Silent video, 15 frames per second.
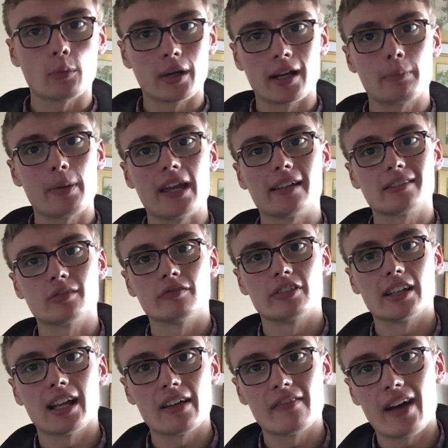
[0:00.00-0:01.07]
when I pick
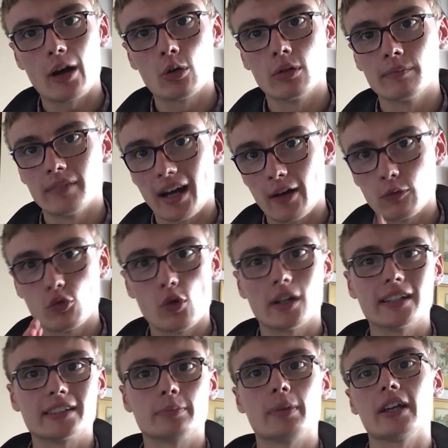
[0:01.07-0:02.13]
something like that up that I've
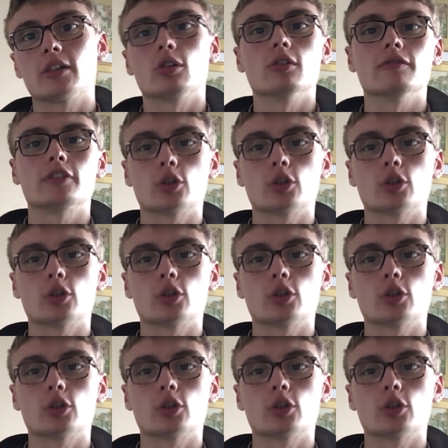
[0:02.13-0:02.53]
wanted to pick up